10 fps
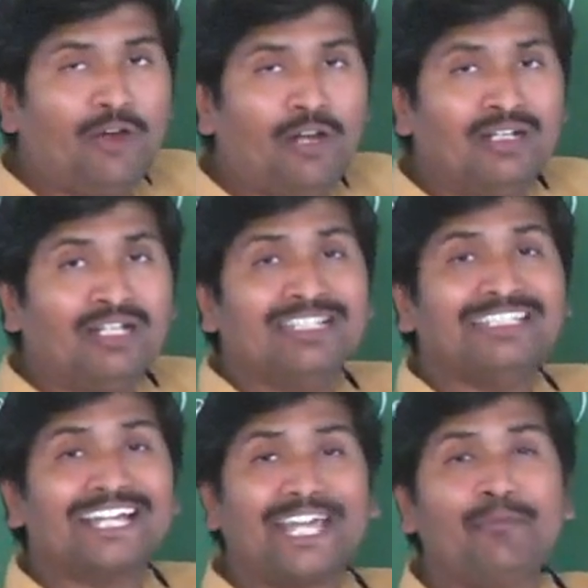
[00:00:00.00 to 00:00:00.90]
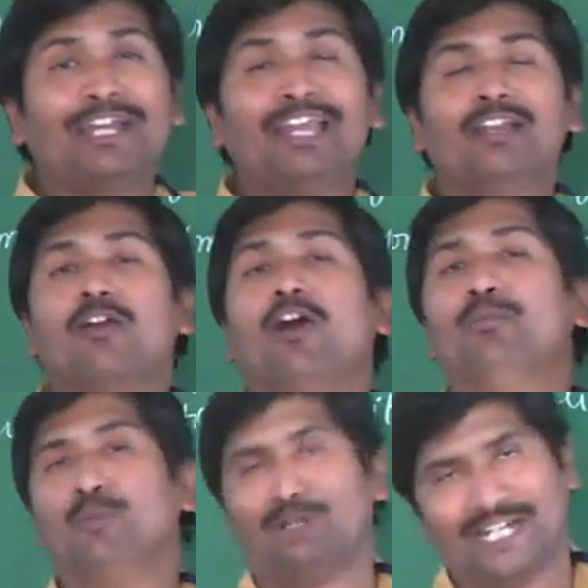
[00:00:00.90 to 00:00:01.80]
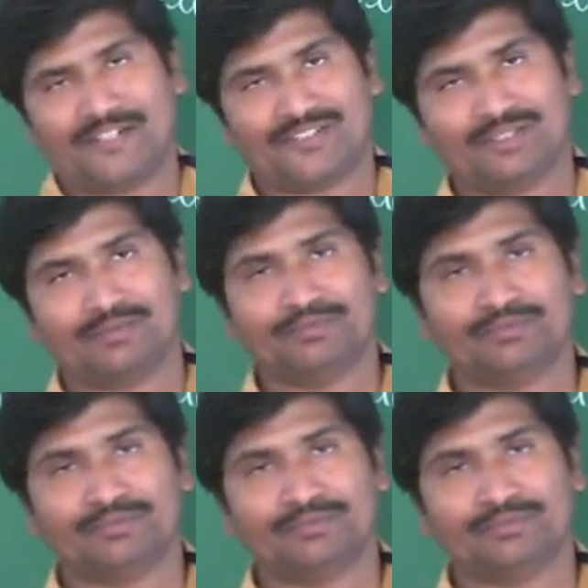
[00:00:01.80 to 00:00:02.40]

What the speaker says: on the chemical components.